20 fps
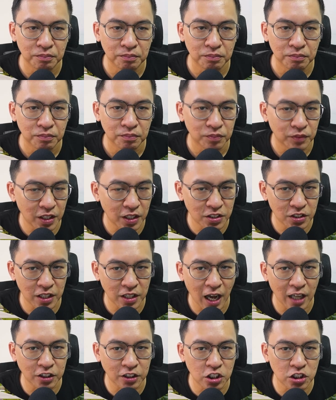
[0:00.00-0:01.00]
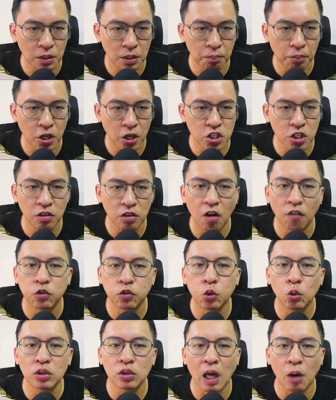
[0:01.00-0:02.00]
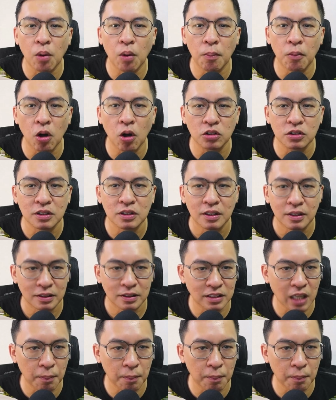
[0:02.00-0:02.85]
This is the artist's impression of two tower blocks side by